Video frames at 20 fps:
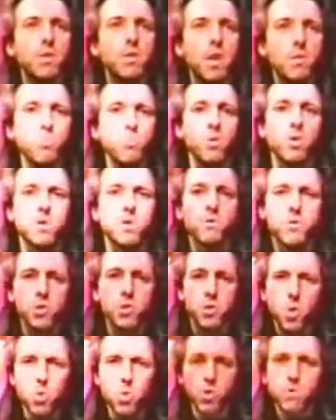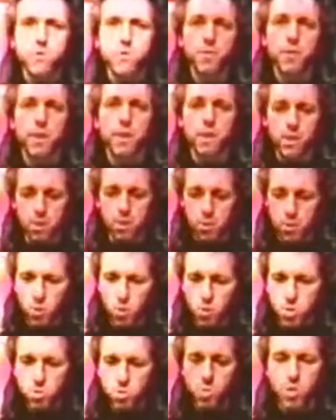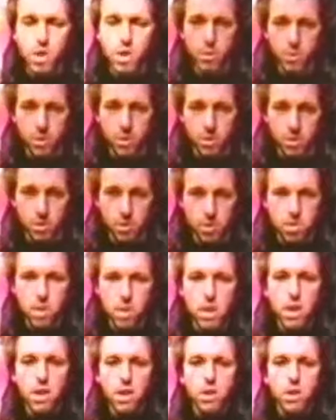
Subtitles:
number of solar flares, solar prominences,